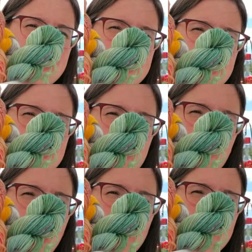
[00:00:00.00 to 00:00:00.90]
This is the
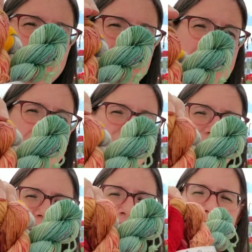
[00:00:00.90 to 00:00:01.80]
robin.
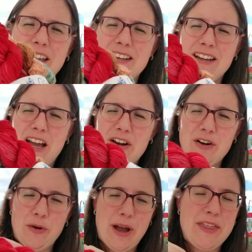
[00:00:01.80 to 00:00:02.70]
And I don't
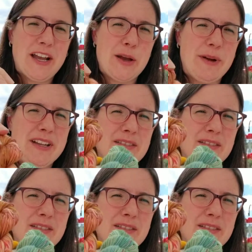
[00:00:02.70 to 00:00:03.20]
know, I think I might